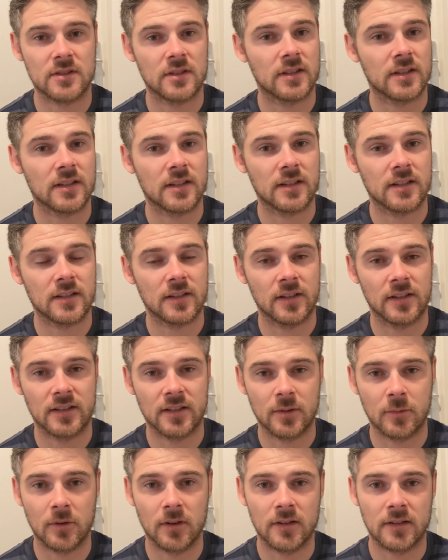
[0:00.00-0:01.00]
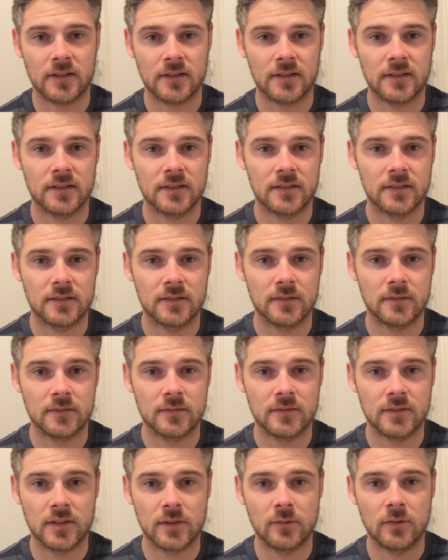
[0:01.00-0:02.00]
Like I'd go on and
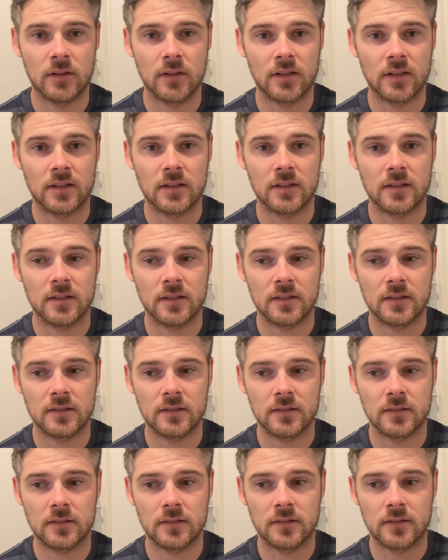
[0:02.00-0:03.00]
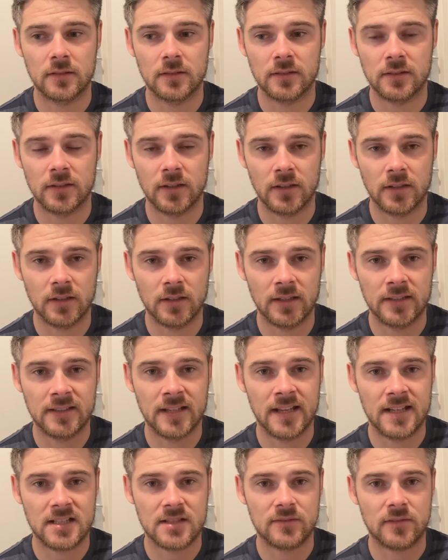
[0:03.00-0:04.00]
Google like a
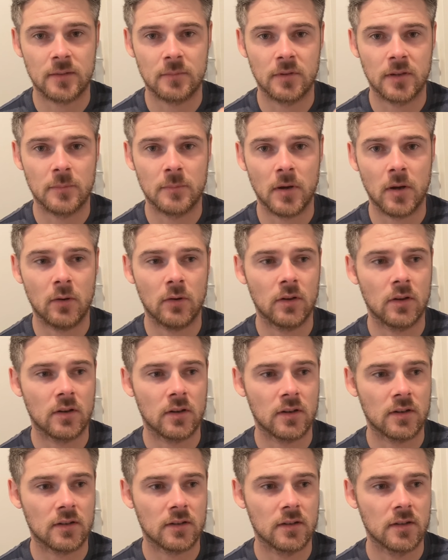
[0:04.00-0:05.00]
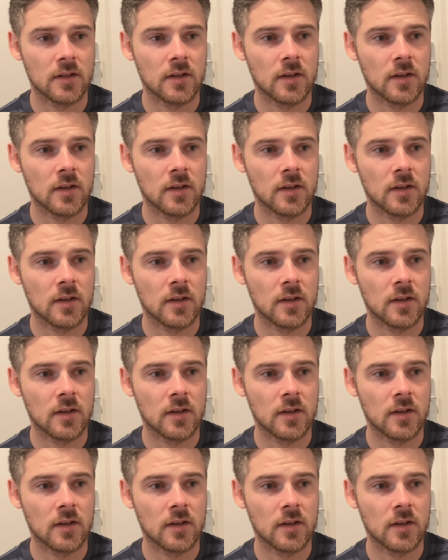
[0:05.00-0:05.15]
test for bipolar or